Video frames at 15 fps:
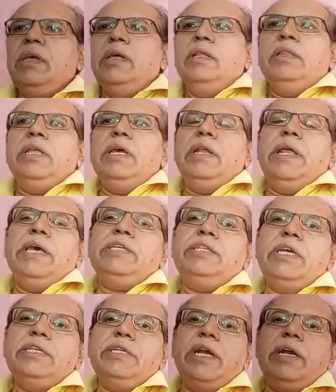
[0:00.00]
Then
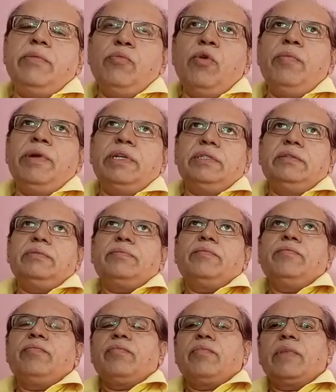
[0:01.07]
exchange rate movements.
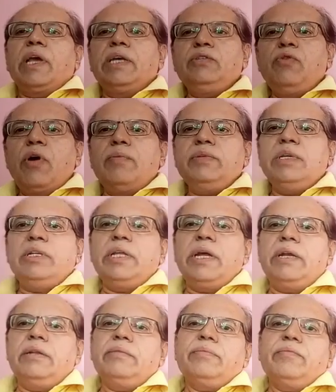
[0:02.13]
As you observe
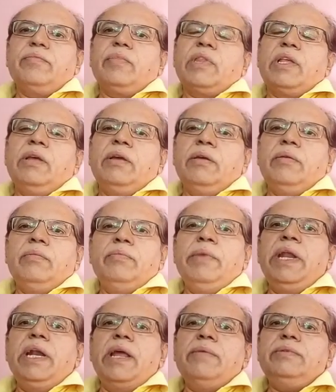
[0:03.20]
that many
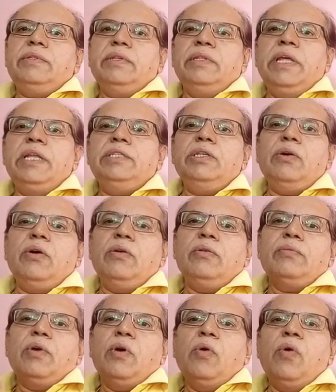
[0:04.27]
times there is a
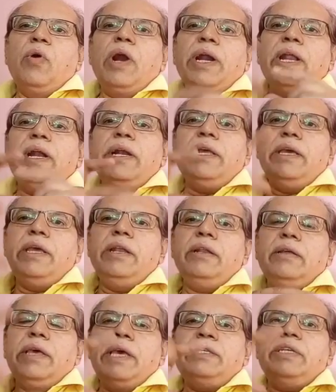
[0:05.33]
volatility in
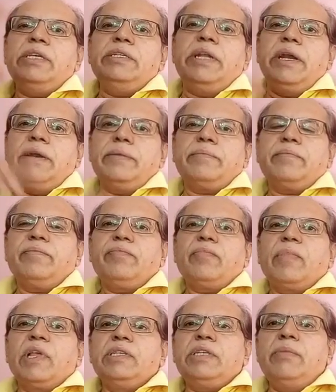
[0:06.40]
exchange rate.
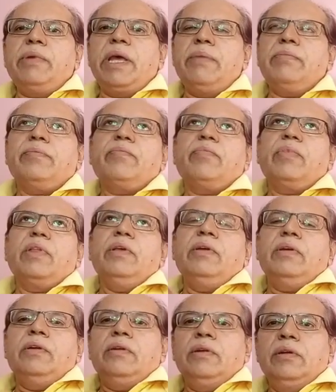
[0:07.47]
Sometimes
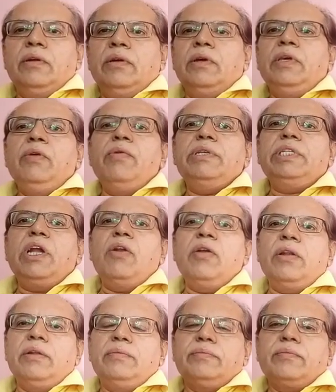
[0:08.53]
US
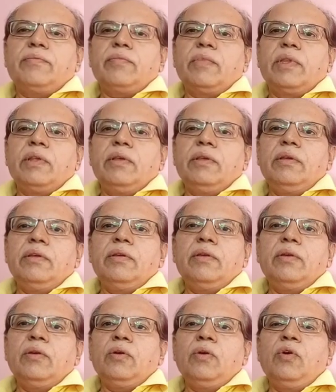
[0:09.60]
dollar
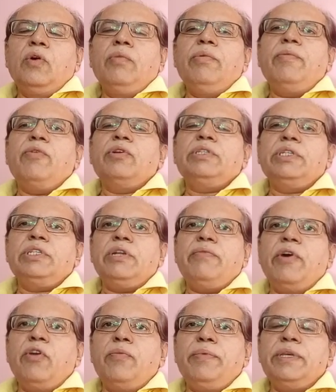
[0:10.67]
could be for
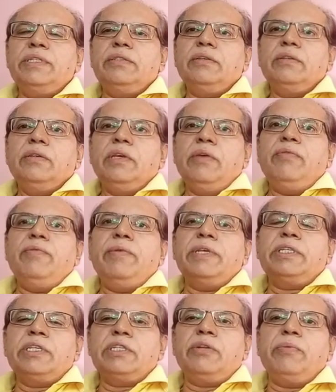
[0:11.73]
65 rupees. If you pay
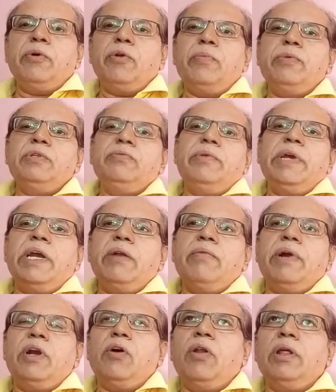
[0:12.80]
65 rupees, we get
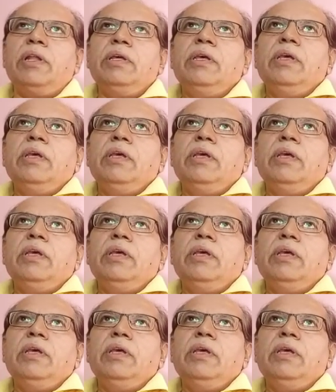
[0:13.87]
$1.